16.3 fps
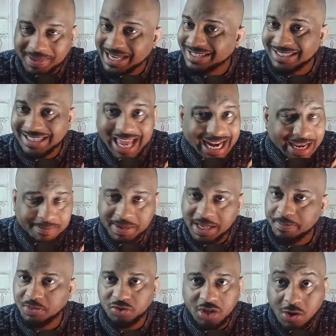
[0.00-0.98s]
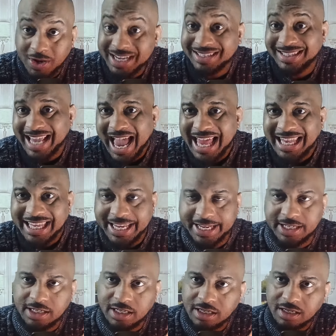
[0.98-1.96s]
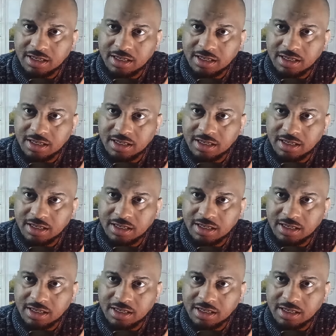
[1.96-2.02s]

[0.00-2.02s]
He's letting people know. He's telling.